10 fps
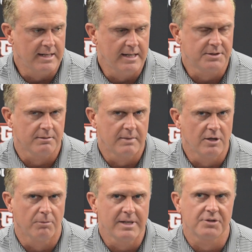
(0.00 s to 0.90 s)

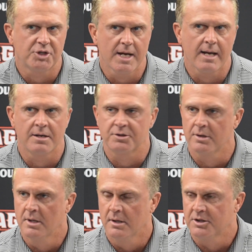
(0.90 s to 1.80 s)
he'll be a
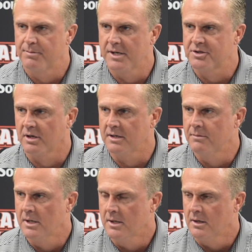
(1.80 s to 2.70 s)
challenge,
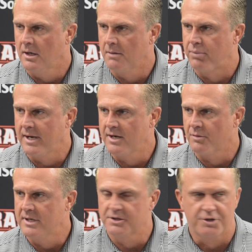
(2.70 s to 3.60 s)
especially
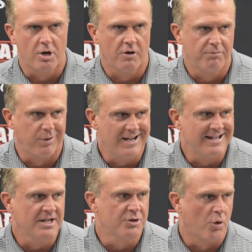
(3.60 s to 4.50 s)
playing on his turf,
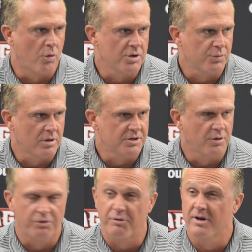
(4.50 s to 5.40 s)
playing indoors where
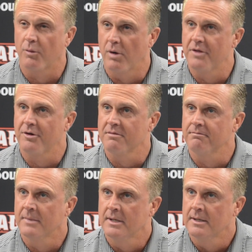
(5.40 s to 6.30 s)
it's no threat of
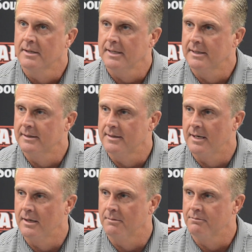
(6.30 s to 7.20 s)
weather,
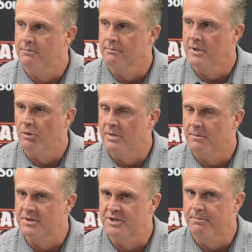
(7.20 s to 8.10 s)
and he'll
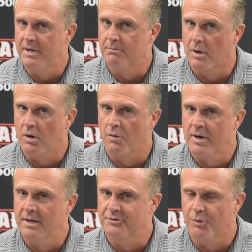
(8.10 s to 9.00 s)
be able to zip that ball
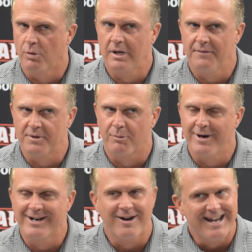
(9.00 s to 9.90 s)
around. So we'll have to
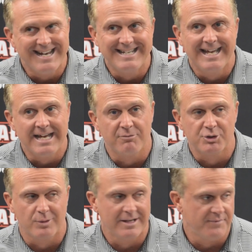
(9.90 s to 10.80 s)
bring our A
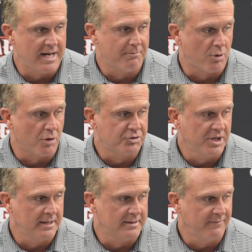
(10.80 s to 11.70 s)
game, which we have not
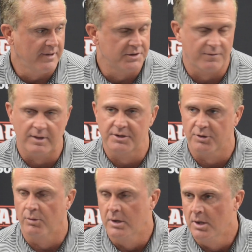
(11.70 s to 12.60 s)
brought yet defensively.
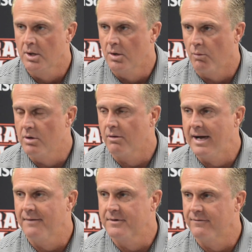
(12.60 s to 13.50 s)
So
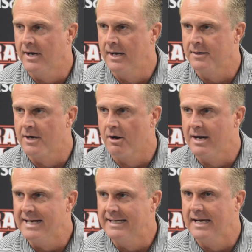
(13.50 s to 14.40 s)
we'll have to find
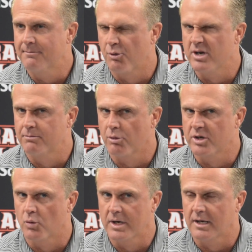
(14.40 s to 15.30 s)
our A game
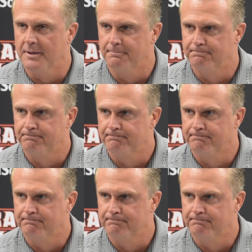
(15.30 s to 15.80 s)
pretty quickly.